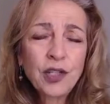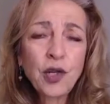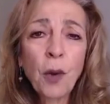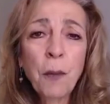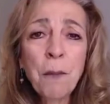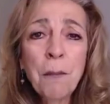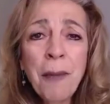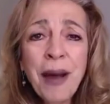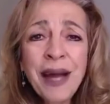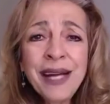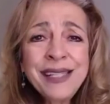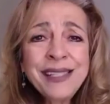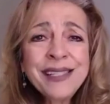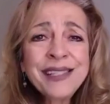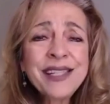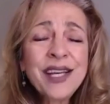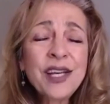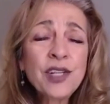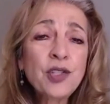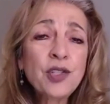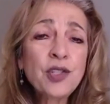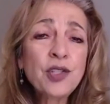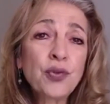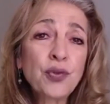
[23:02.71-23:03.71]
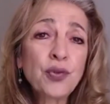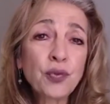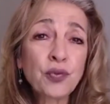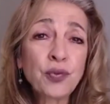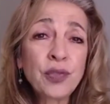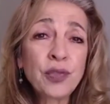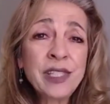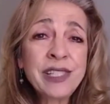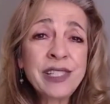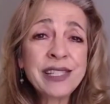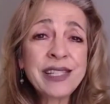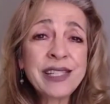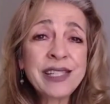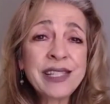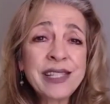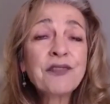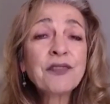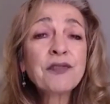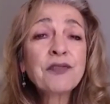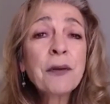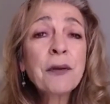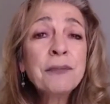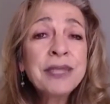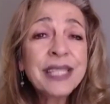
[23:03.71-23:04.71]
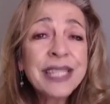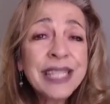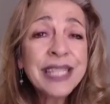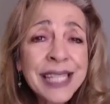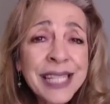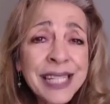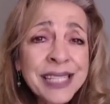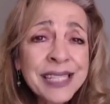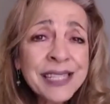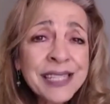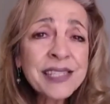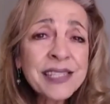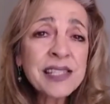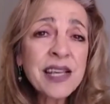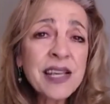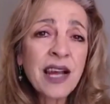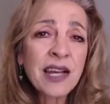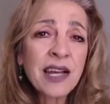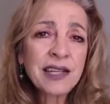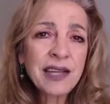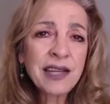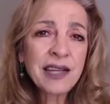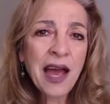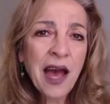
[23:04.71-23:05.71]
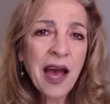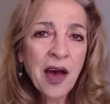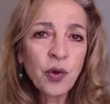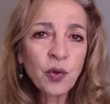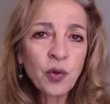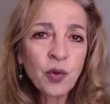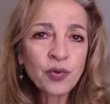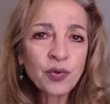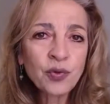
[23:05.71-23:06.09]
mindset to reset from the inside out,